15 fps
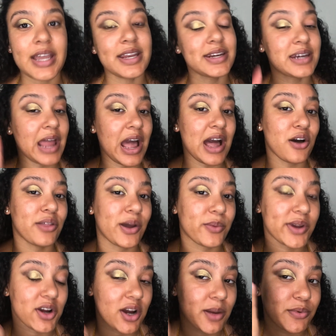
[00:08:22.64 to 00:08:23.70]
Now that
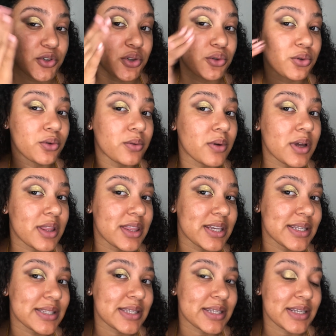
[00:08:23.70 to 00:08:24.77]
we are up to
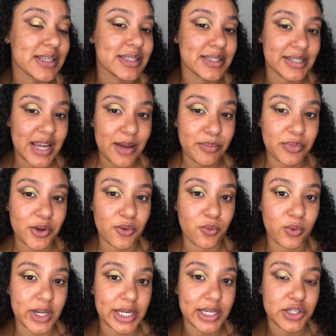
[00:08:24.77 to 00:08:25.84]
this step,
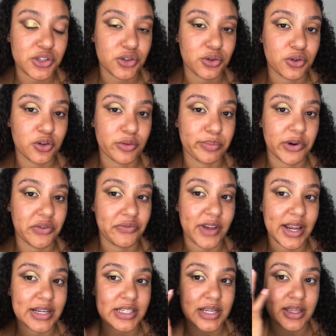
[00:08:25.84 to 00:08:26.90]
we need to
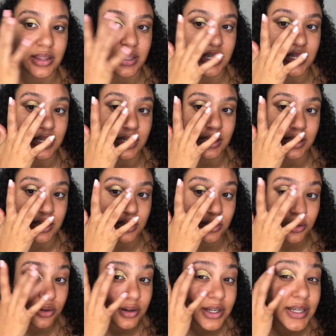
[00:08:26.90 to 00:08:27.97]
perfect the
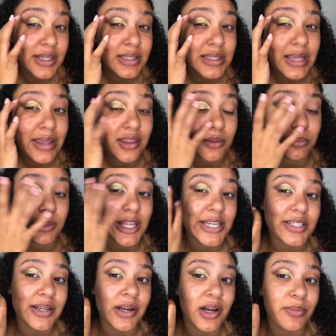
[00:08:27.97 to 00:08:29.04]
crease and the
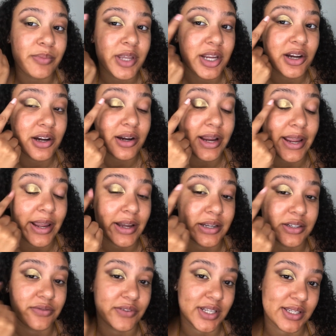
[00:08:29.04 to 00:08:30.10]
blending up here
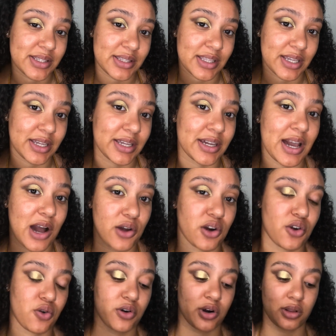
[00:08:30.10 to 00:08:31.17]
and fix the outer
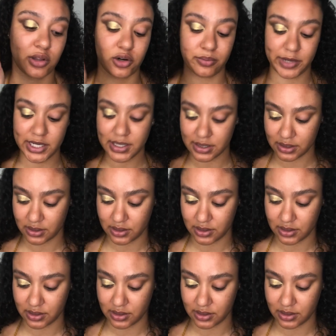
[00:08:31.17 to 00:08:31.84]
corner a little bit.